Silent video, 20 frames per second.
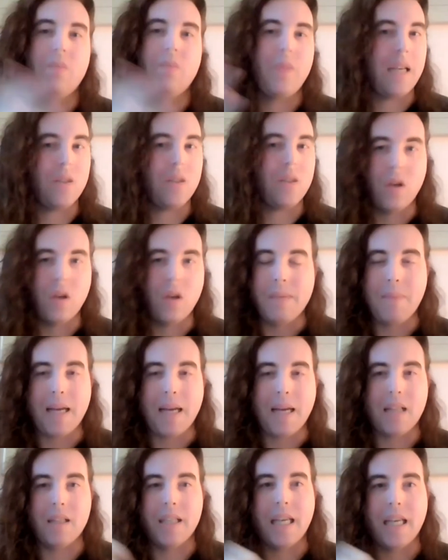as all
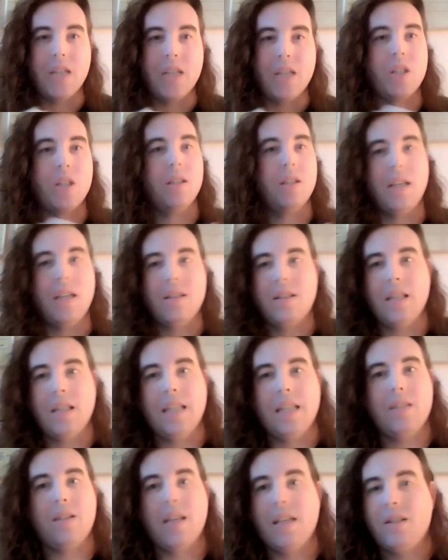impact litigation does,
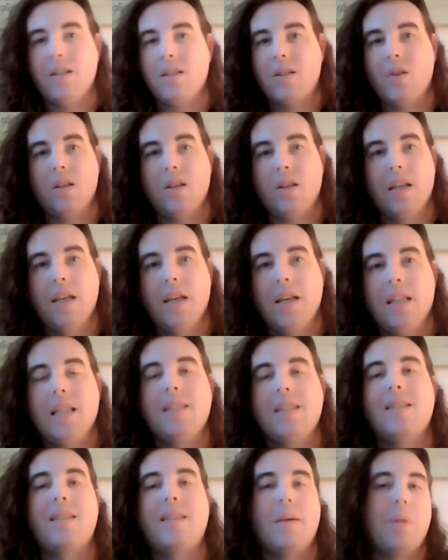does
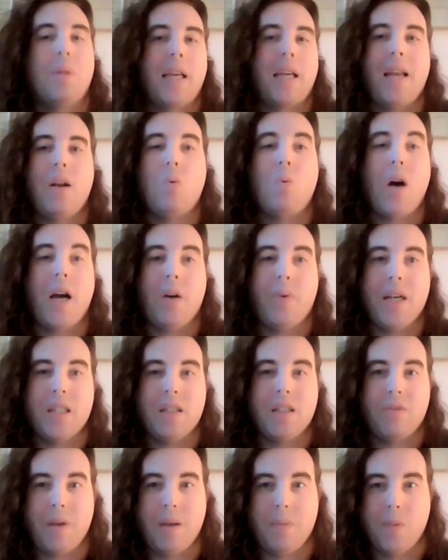this implicate a wide
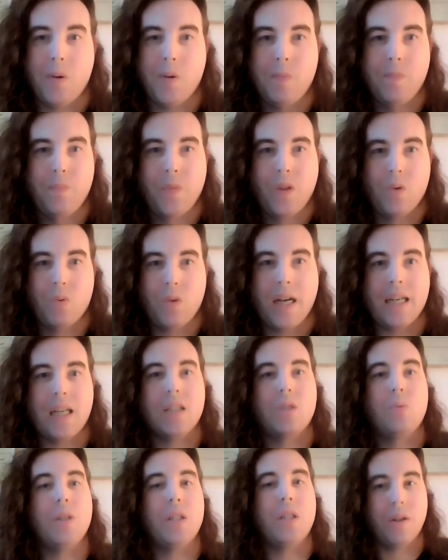range of people, right?
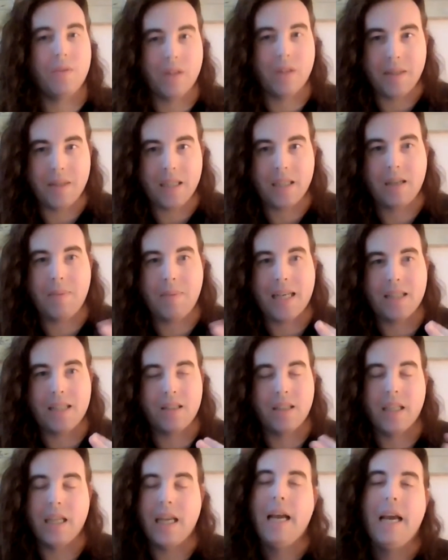Because we do have limited
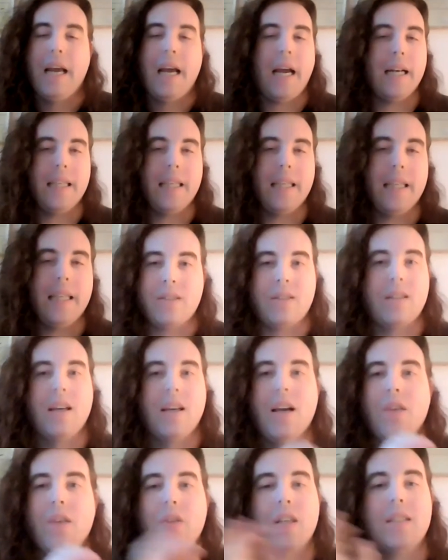capacity. And yes,
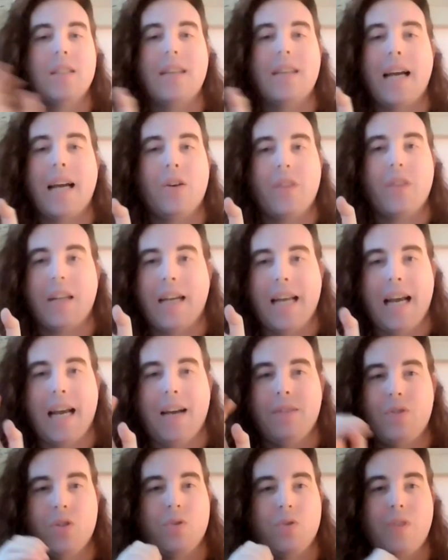the desire that I
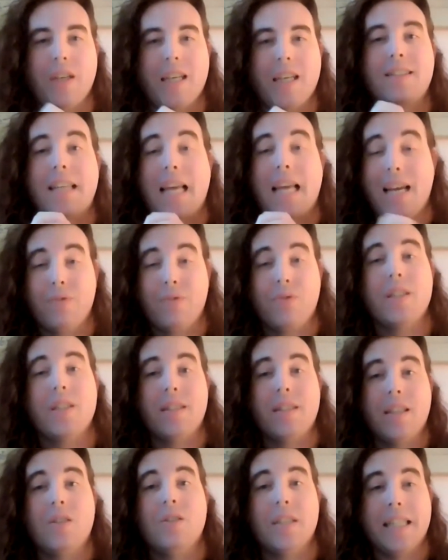have to fix every
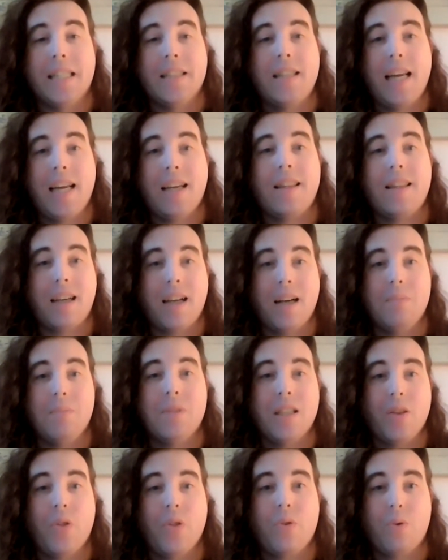single intake that
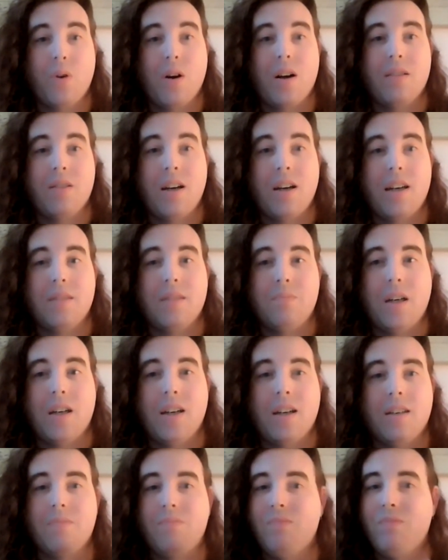comes in through
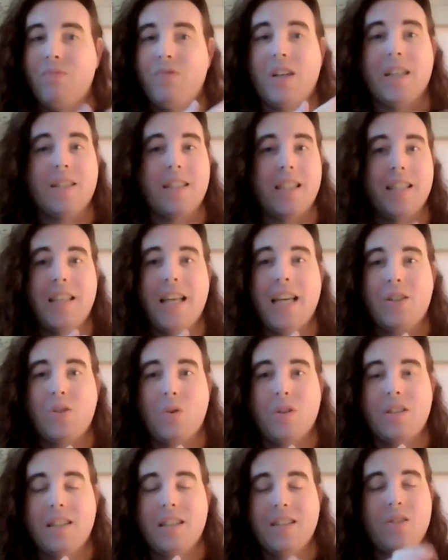our various intake
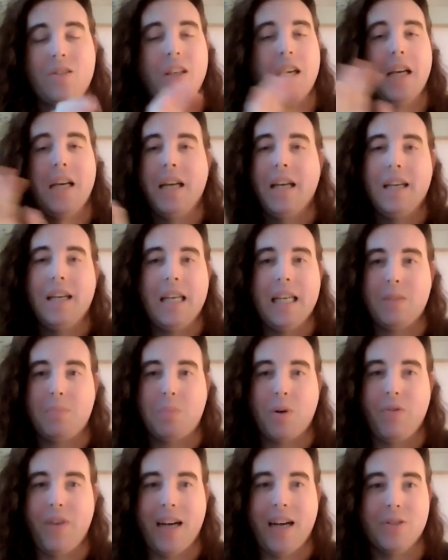sources is
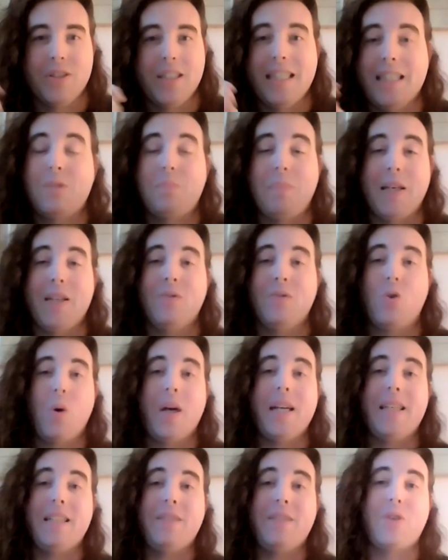profound. And it's been
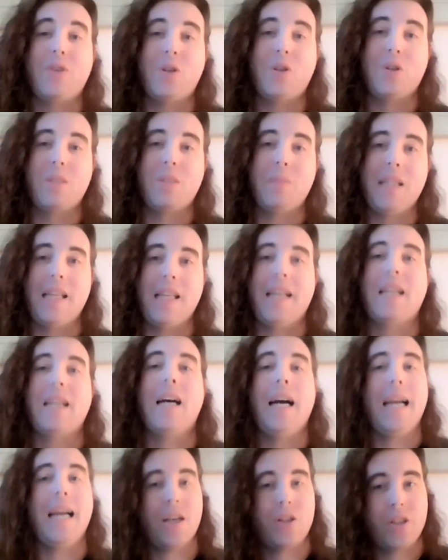quite difficult to be like,
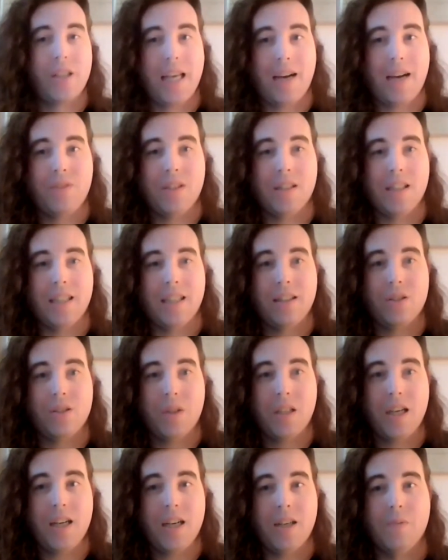I actually have to let this
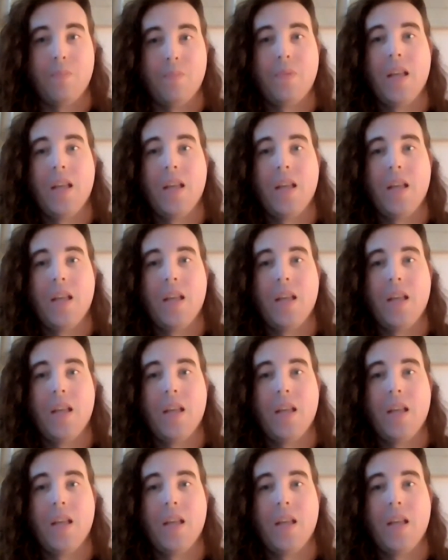one go.